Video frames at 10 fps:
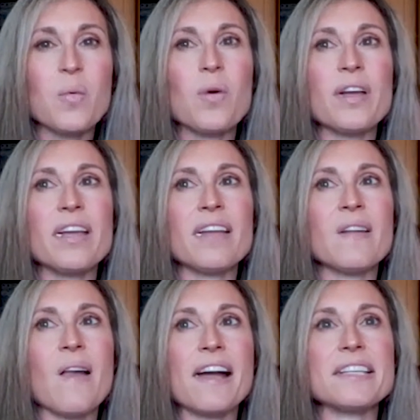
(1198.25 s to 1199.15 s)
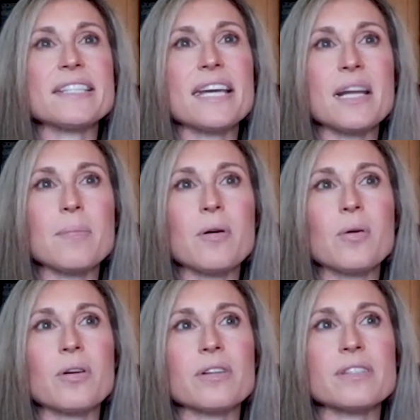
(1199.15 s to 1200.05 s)
When I set up
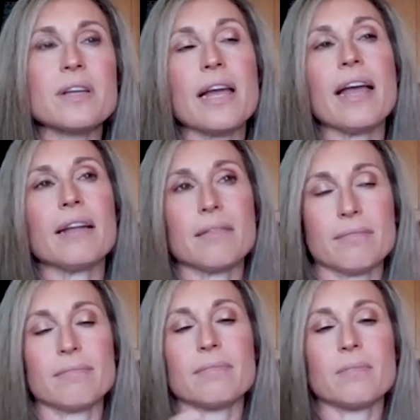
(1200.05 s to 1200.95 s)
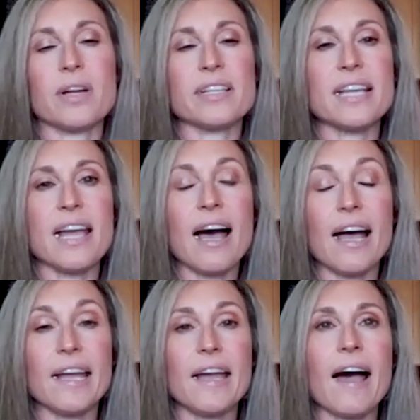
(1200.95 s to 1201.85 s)
a horse, and when I say
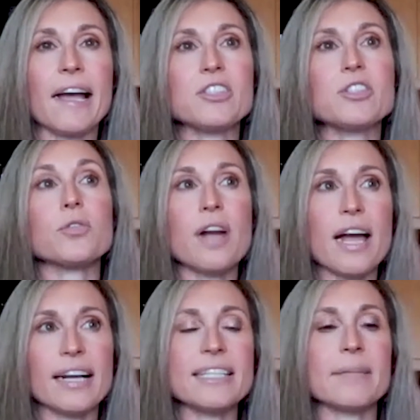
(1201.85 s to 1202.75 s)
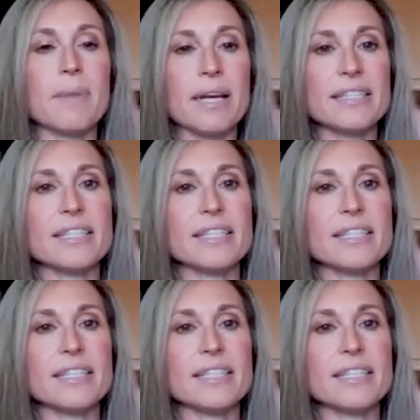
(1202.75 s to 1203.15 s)
I direct, and my